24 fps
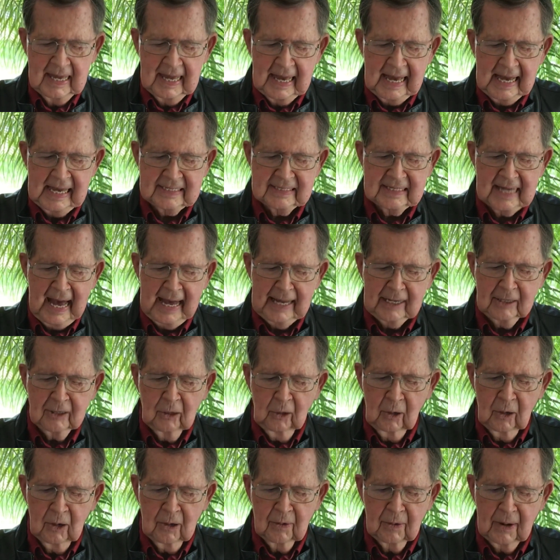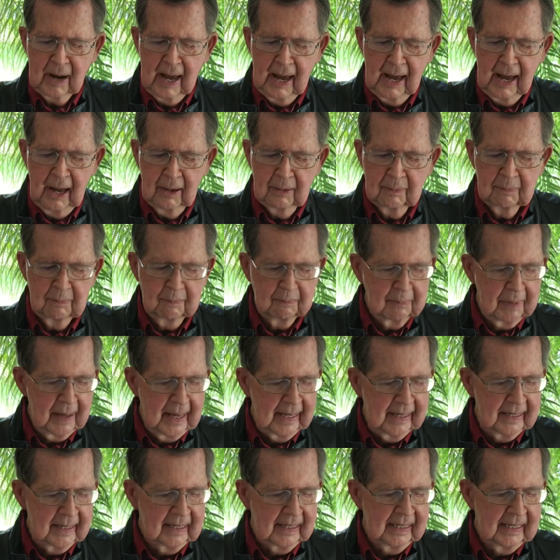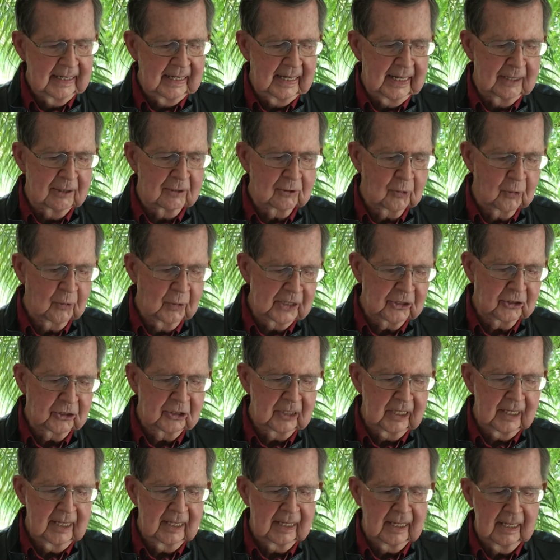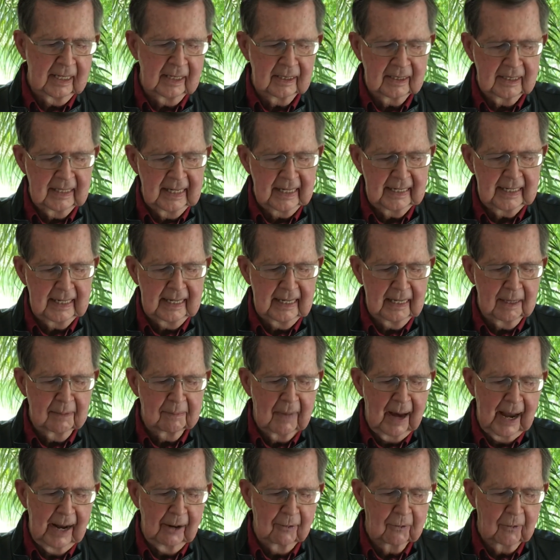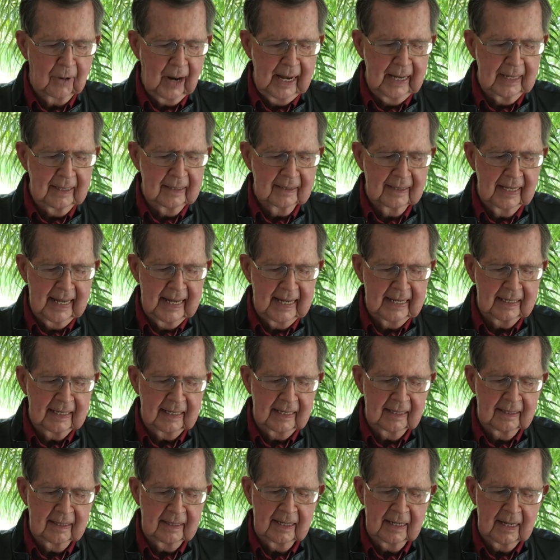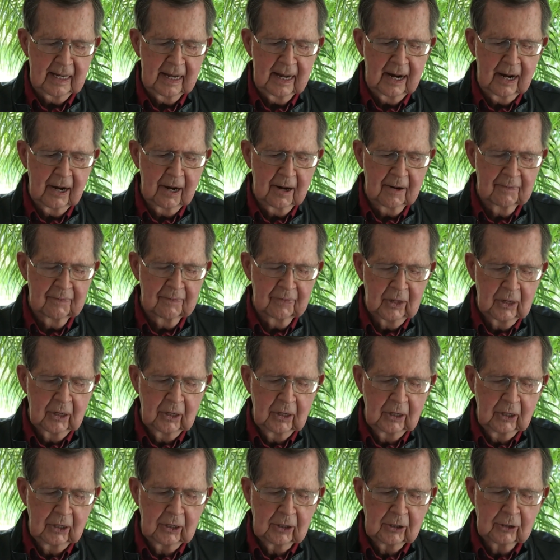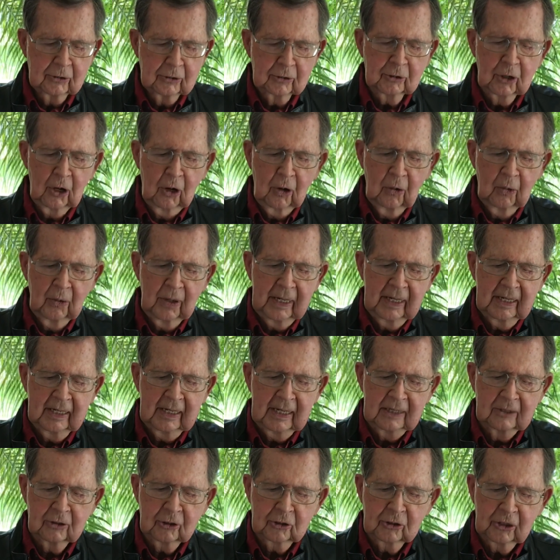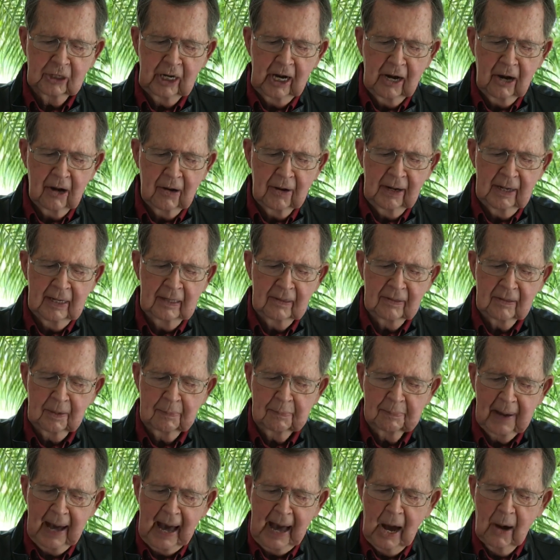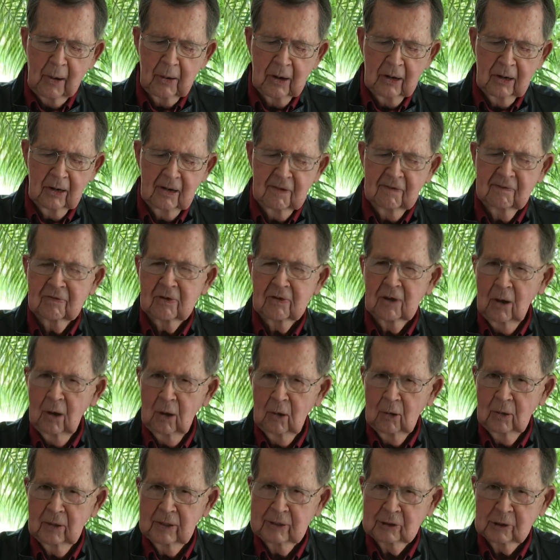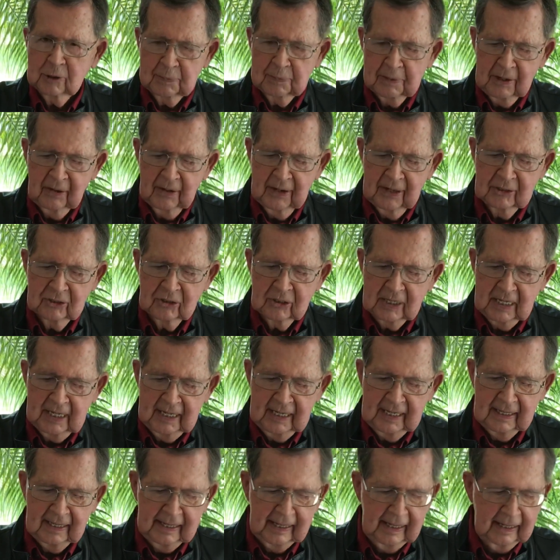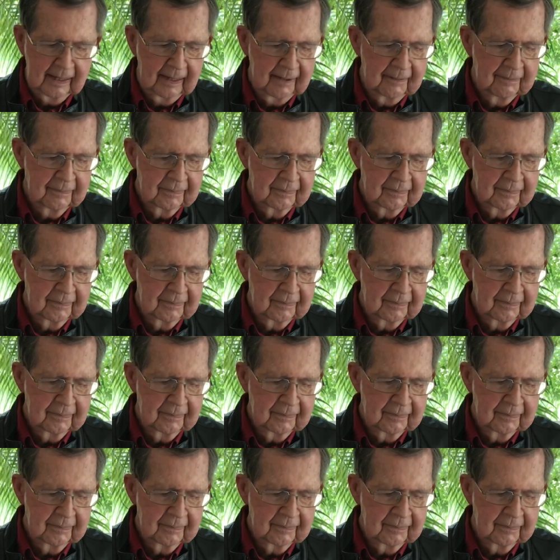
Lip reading: as I go around bending and twisting and kicking my right leg in the air, showing and sharing the power of the Holy Spirit's healing.